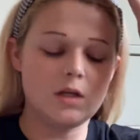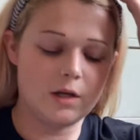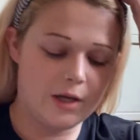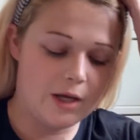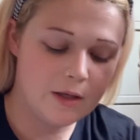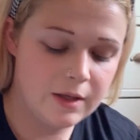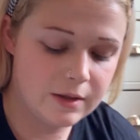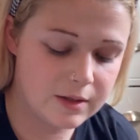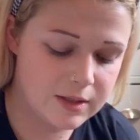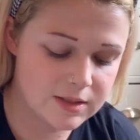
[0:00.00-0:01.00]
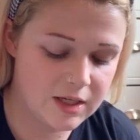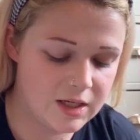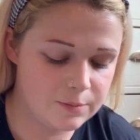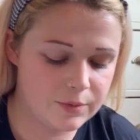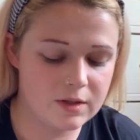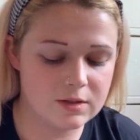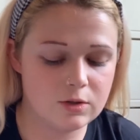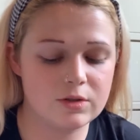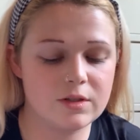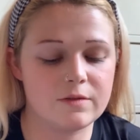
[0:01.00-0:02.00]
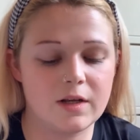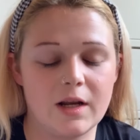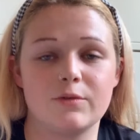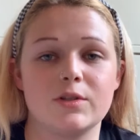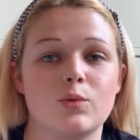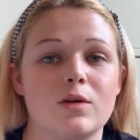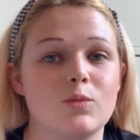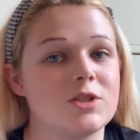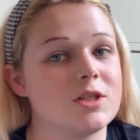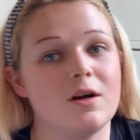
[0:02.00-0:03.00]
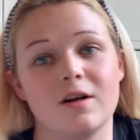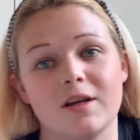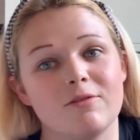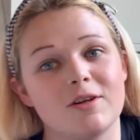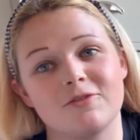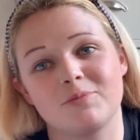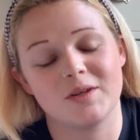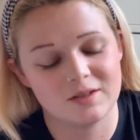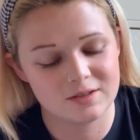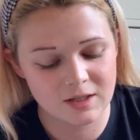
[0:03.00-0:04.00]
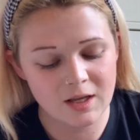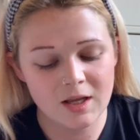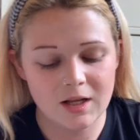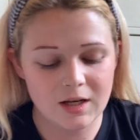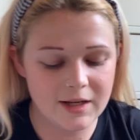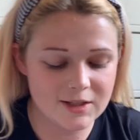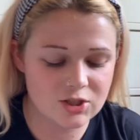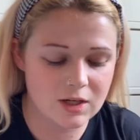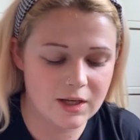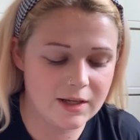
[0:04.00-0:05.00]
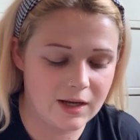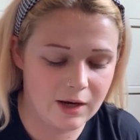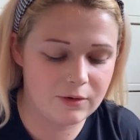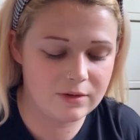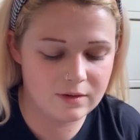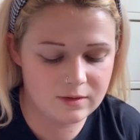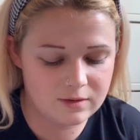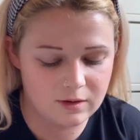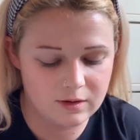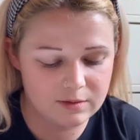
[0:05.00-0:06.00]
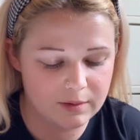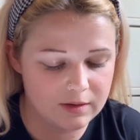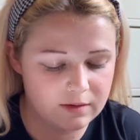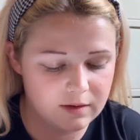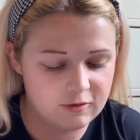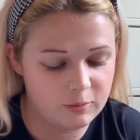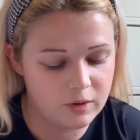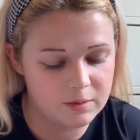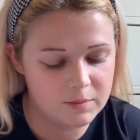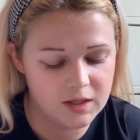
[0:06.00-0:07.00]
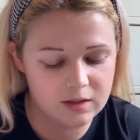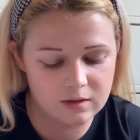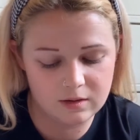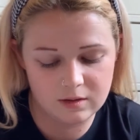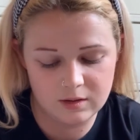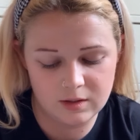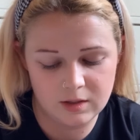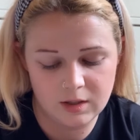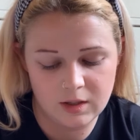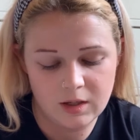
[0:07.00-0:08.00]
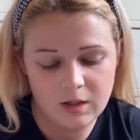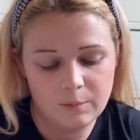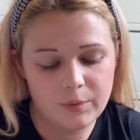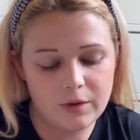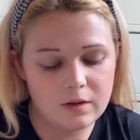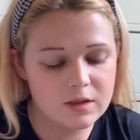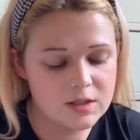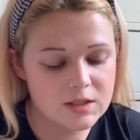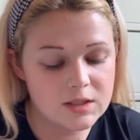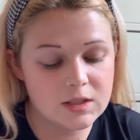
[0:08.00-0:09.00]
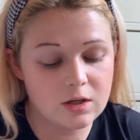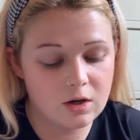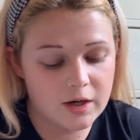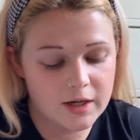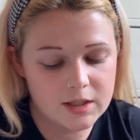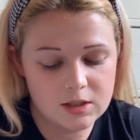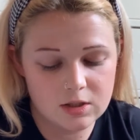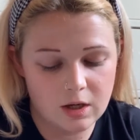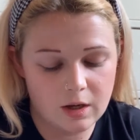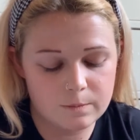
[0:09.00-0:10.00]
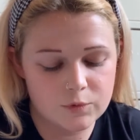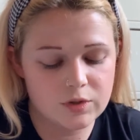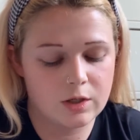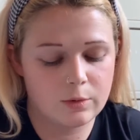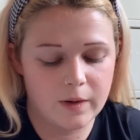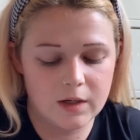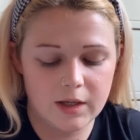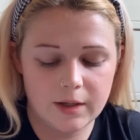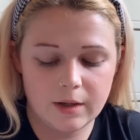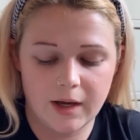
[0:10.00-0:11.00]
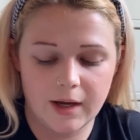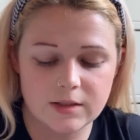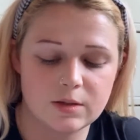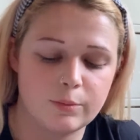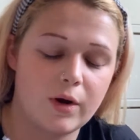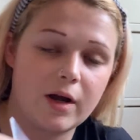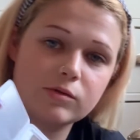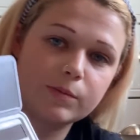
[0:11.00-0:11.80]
Okay, that's key. They've got another Clarins one, which I can't get rid of because literally Clarins is so expensive. But I mean, but this is an eye shadow palette and a brows